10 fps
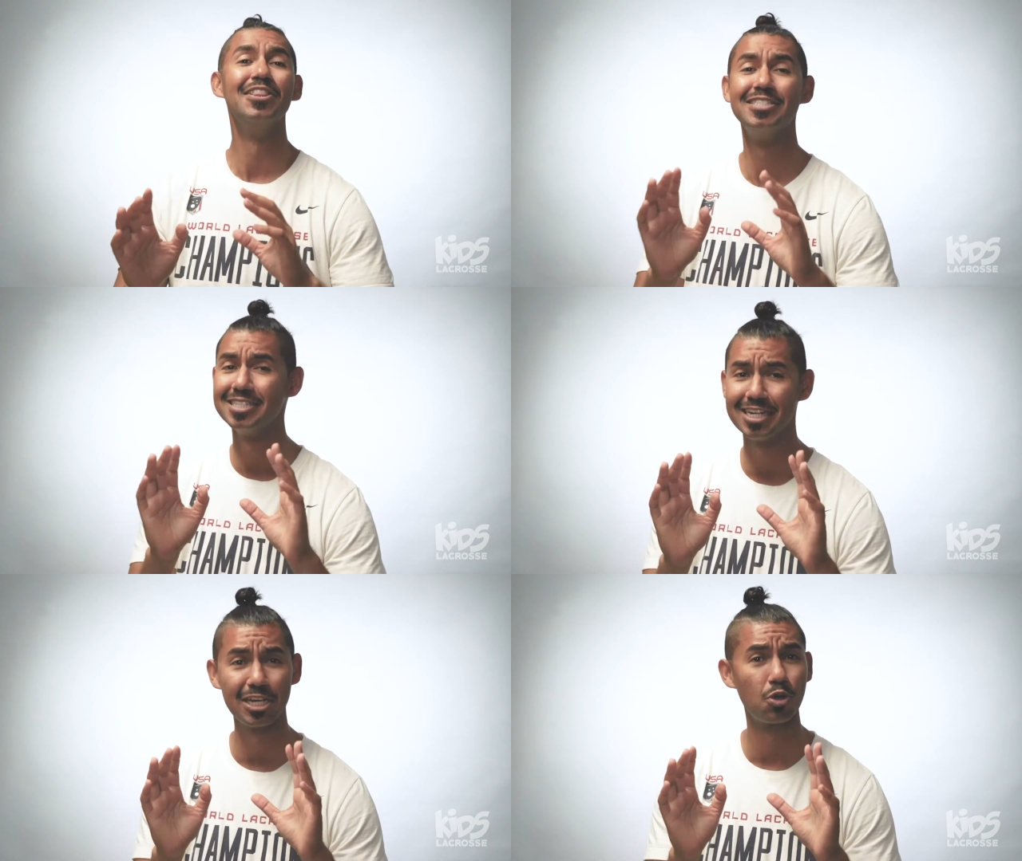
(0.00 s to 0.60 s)
this
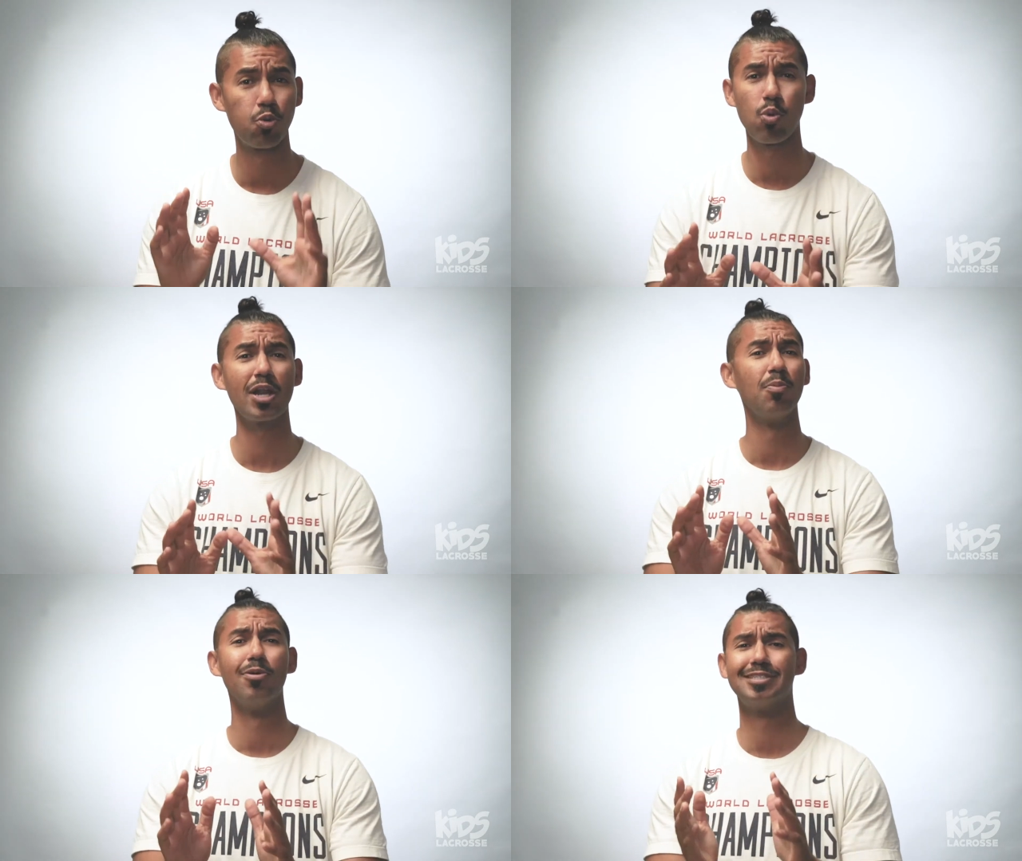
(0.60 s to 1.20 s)
is an
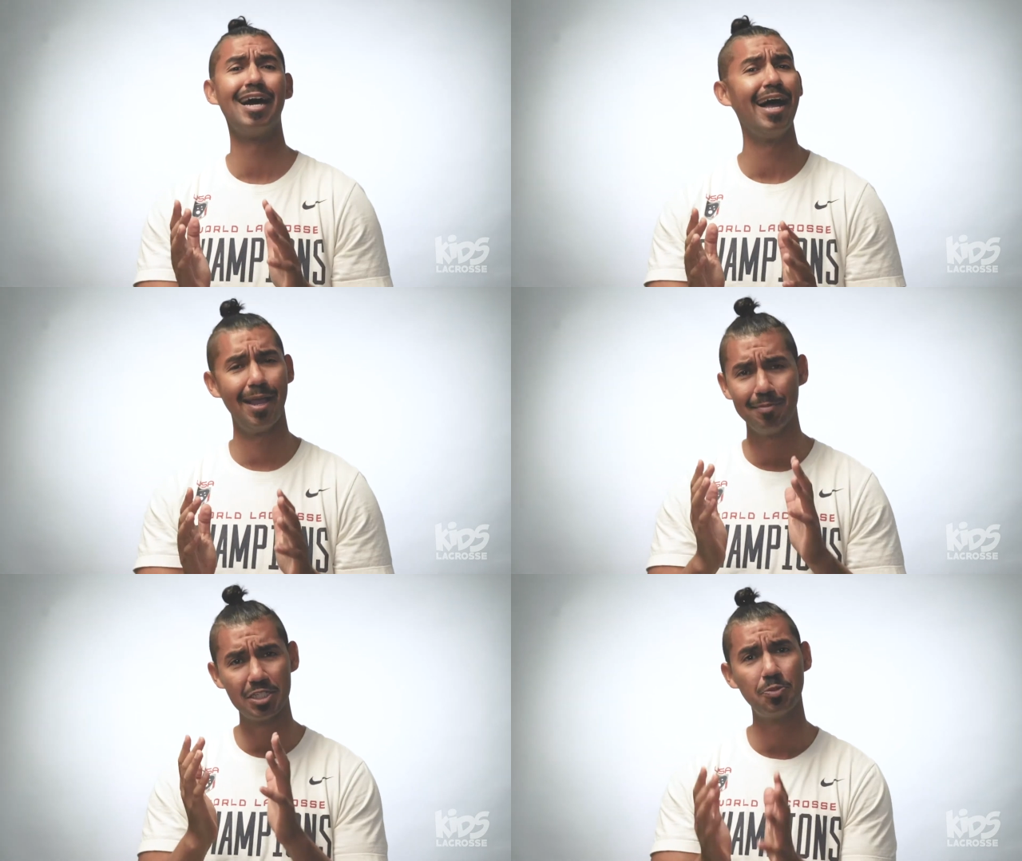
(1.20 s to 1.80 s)
incredible
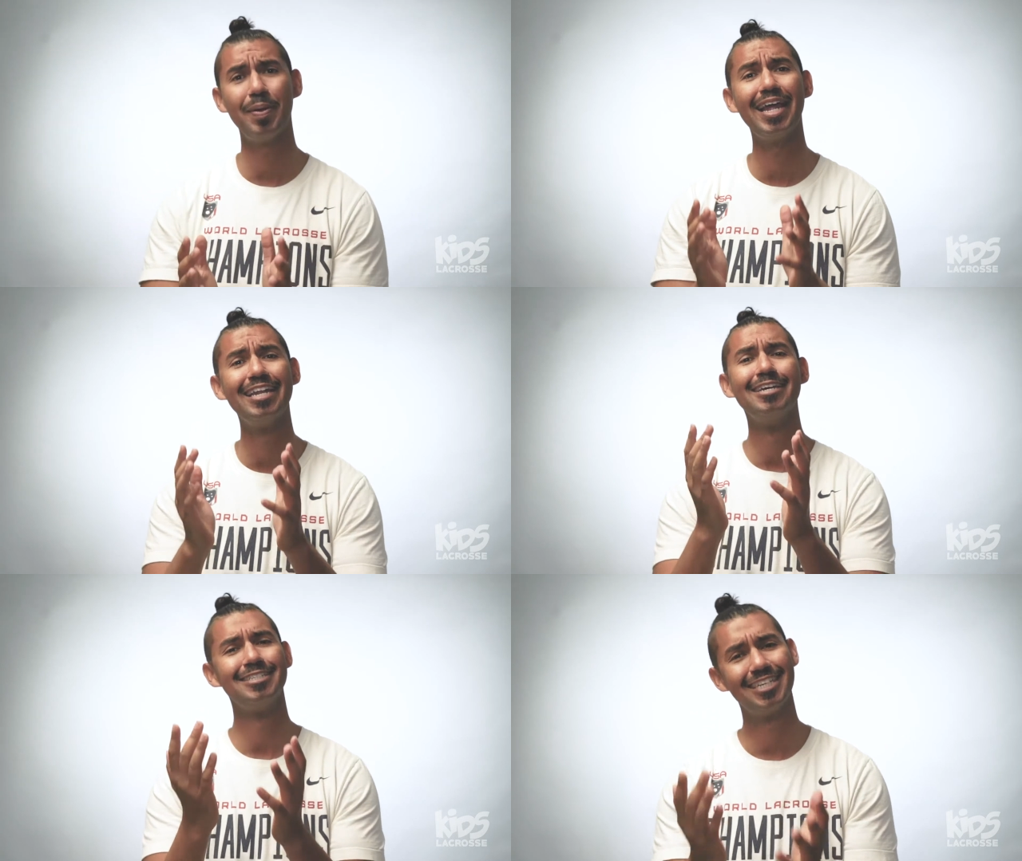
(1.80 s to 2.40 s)
time to spend
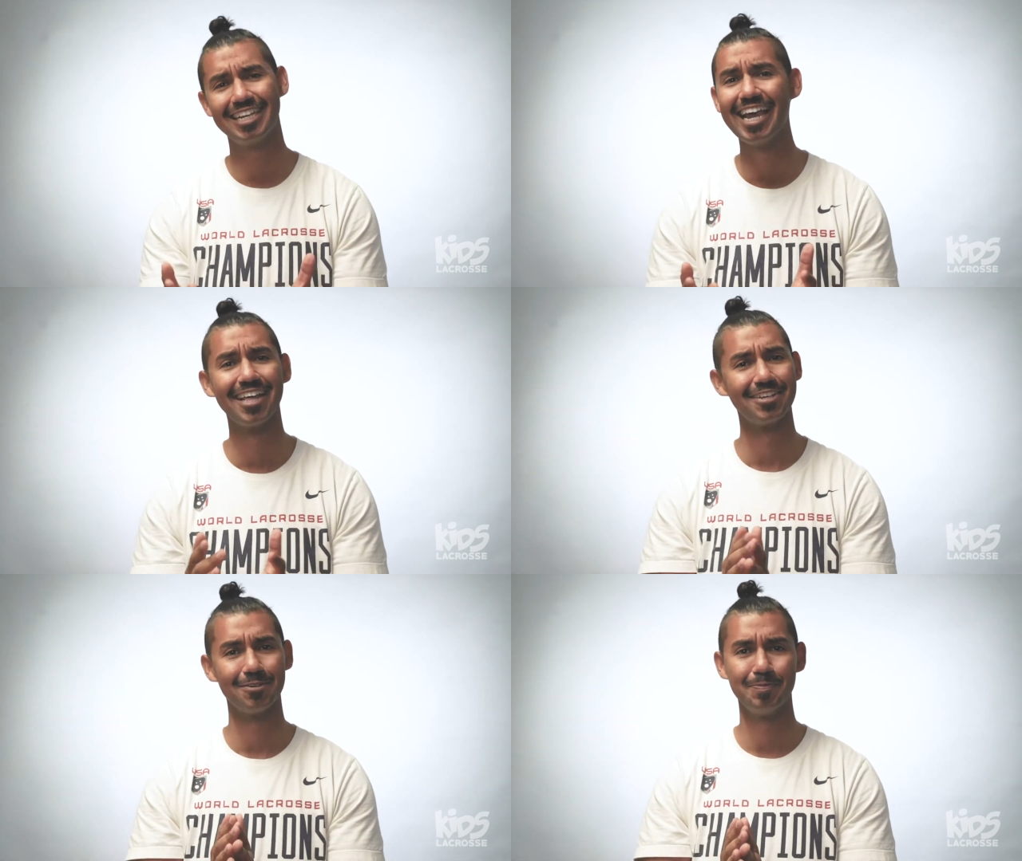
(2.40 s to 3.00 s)

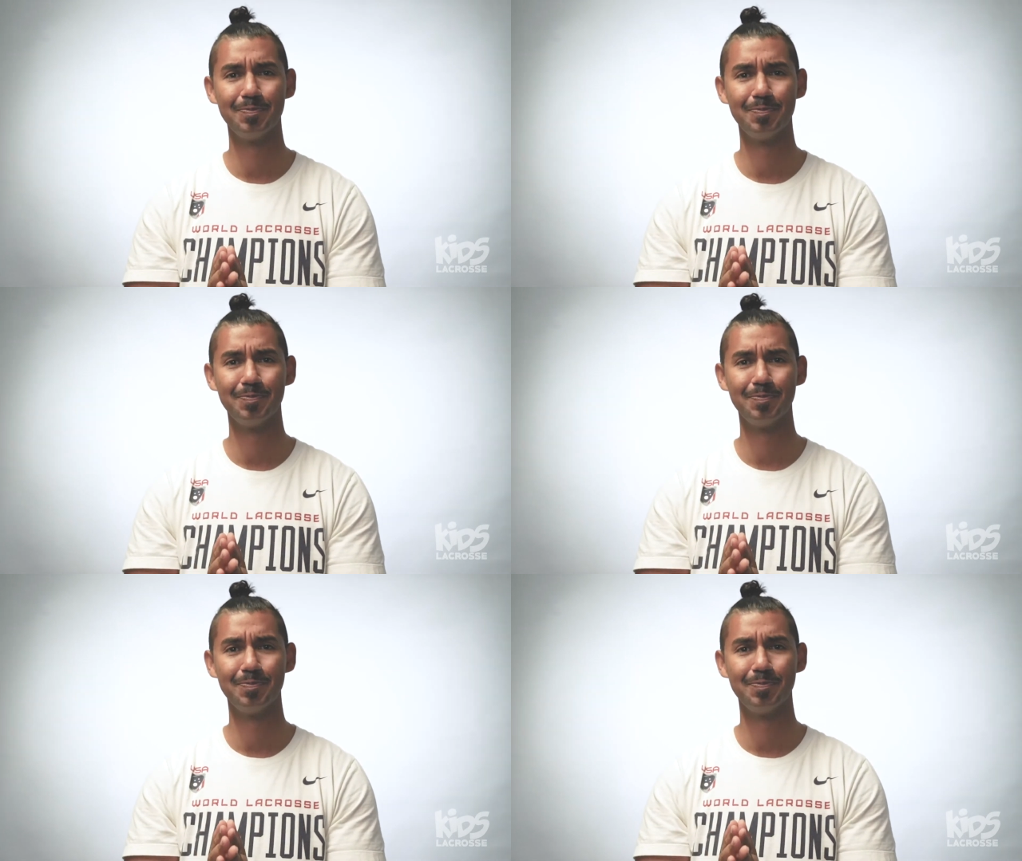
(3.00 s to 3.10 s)
together.